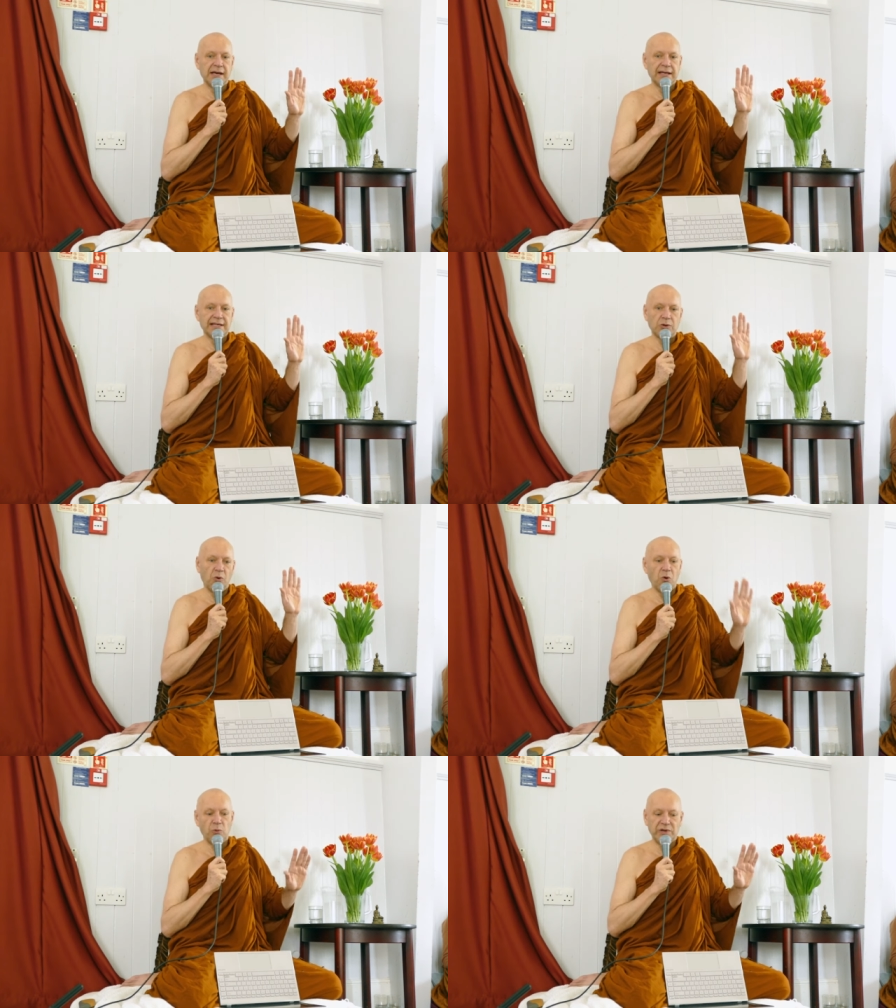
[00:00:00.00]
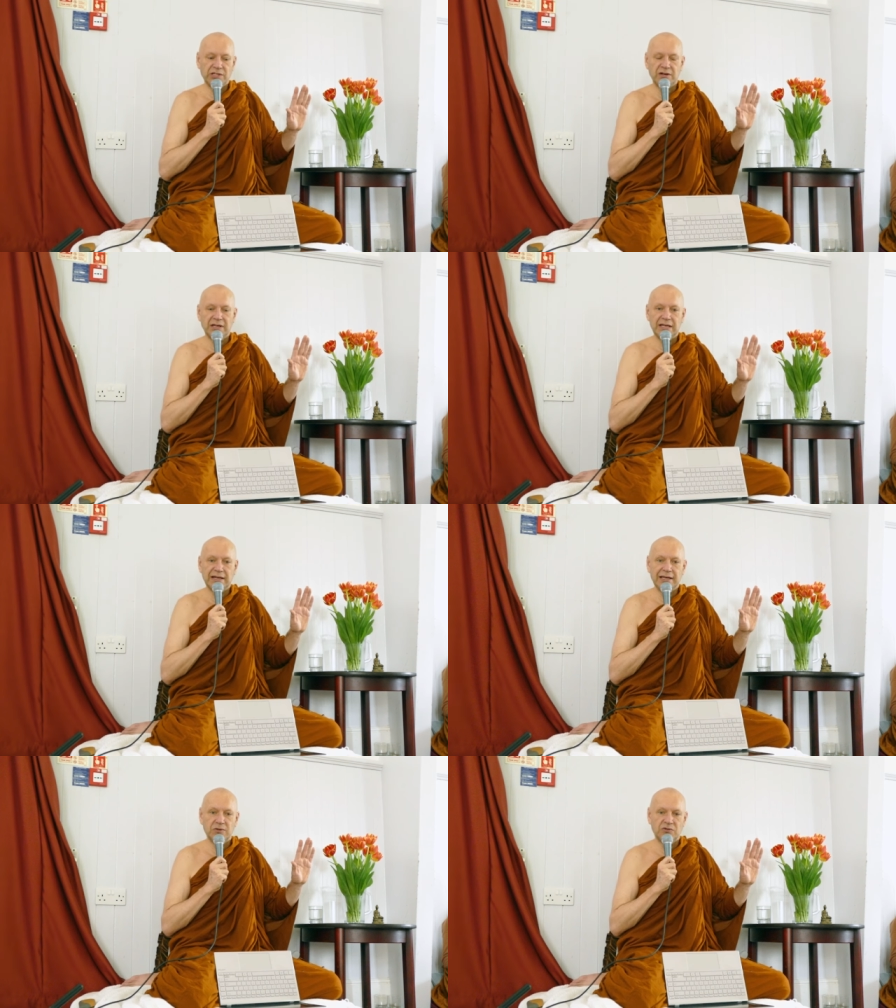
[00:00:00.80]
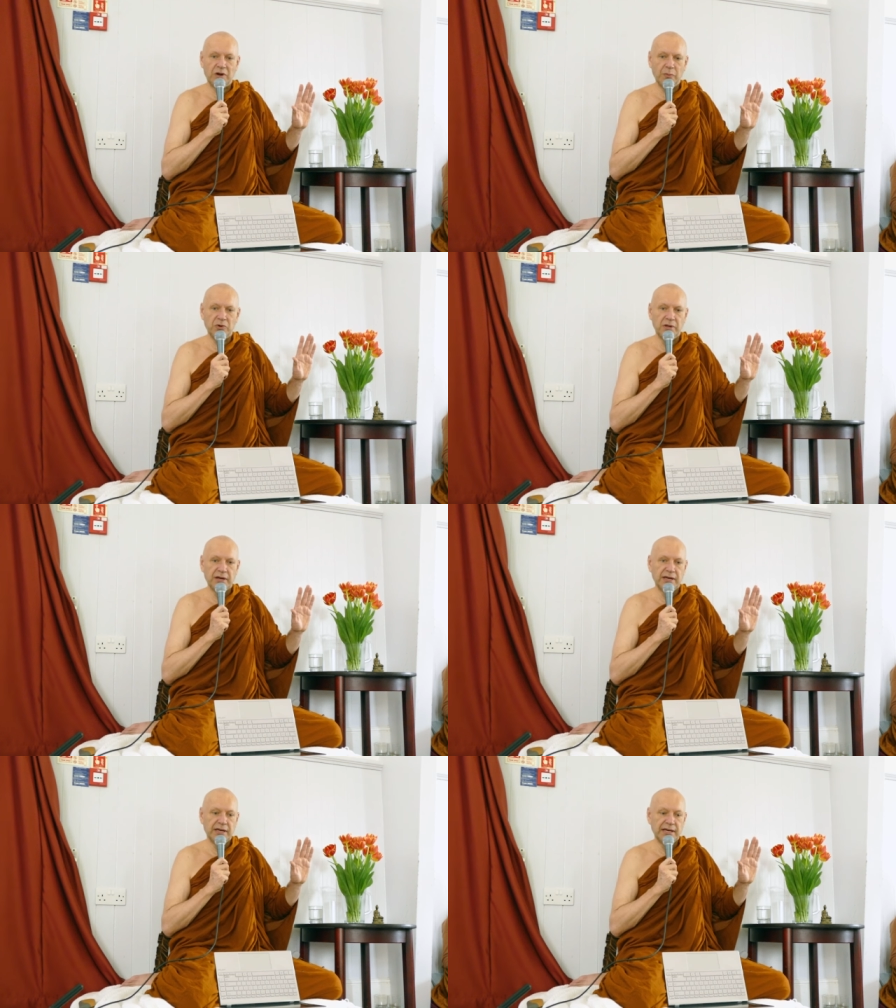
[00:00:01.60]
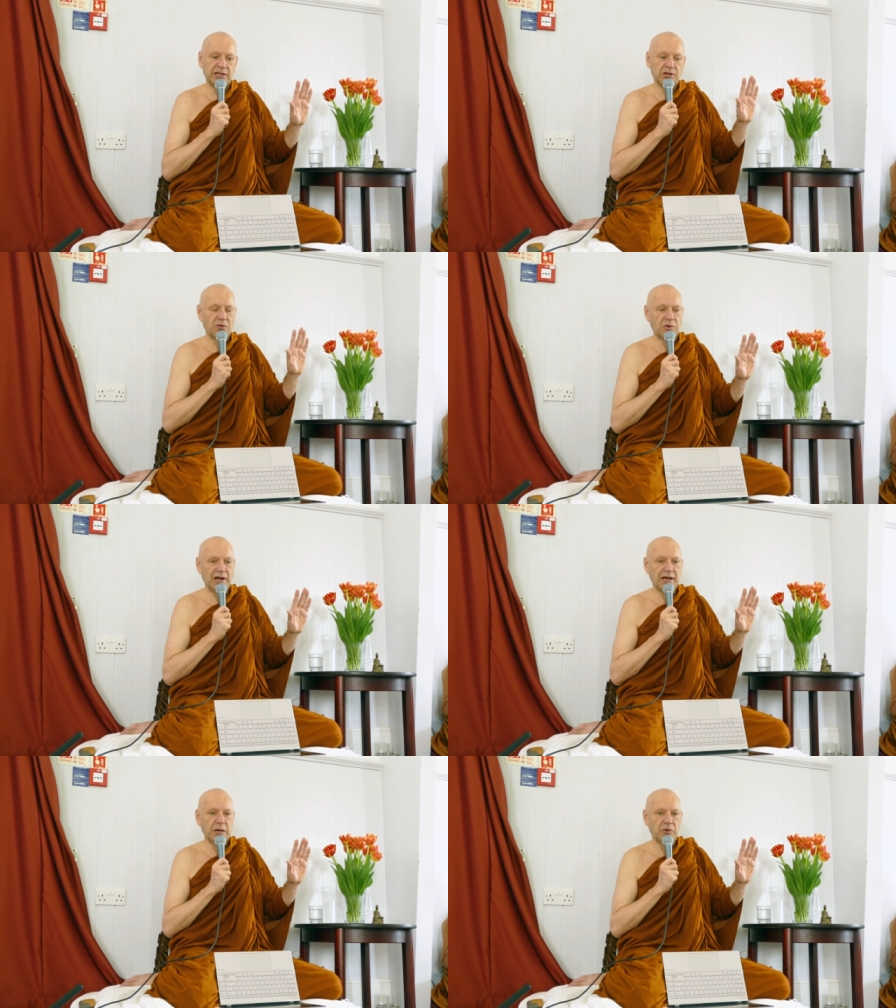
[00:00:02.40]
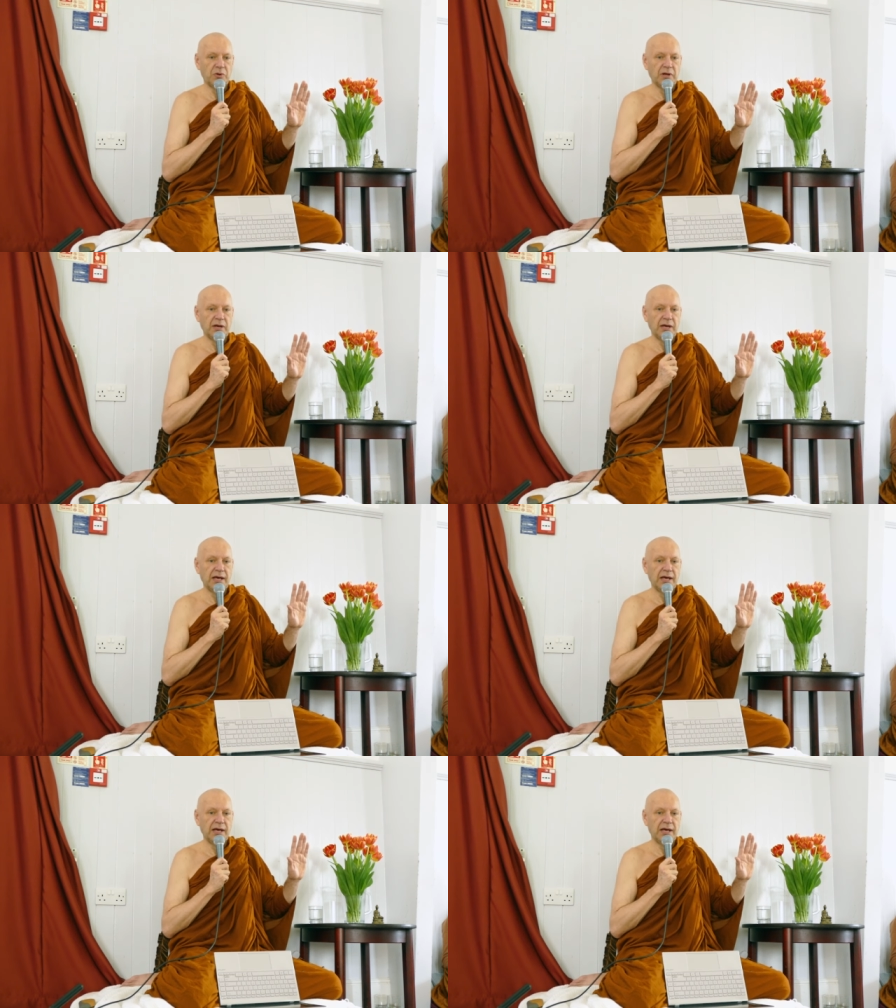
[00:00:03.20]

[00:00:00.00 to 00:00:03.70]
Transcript: is always going to lead to trouble, it is unreliable.